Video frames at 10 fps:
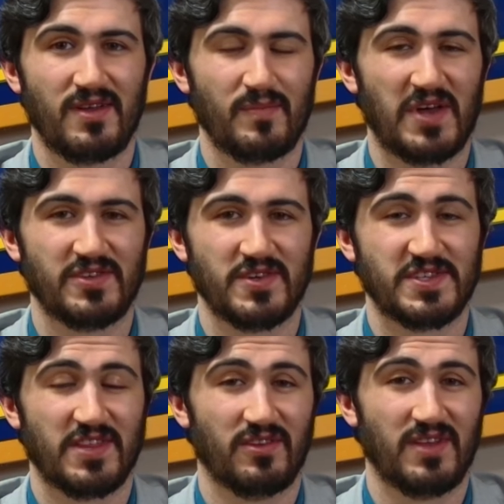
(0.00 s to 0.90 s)
politicians
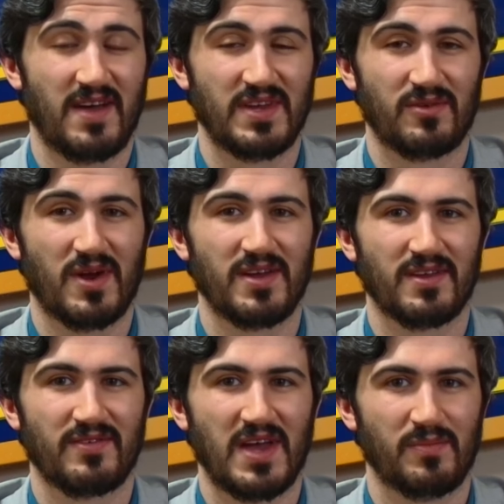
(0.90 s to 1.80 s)
on the left and the right
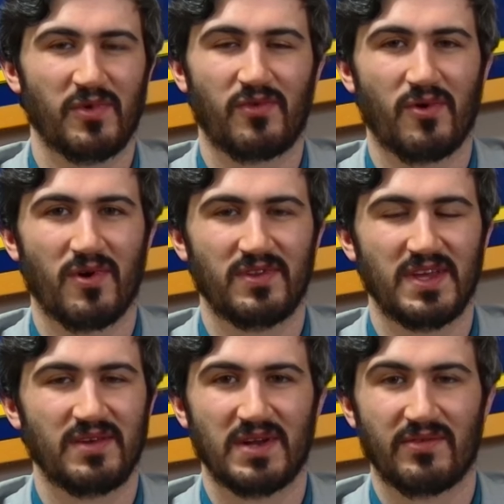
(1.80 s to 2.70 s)
have had before, and
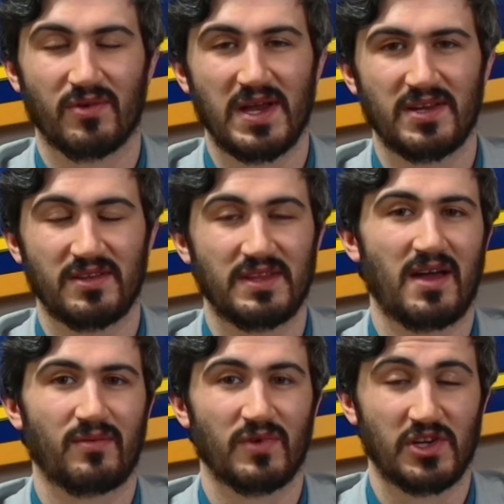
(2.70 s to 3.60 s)
they were never raided in
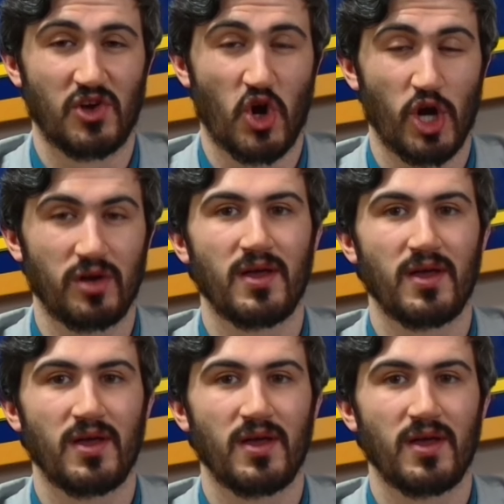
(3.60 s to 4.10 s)
that regard.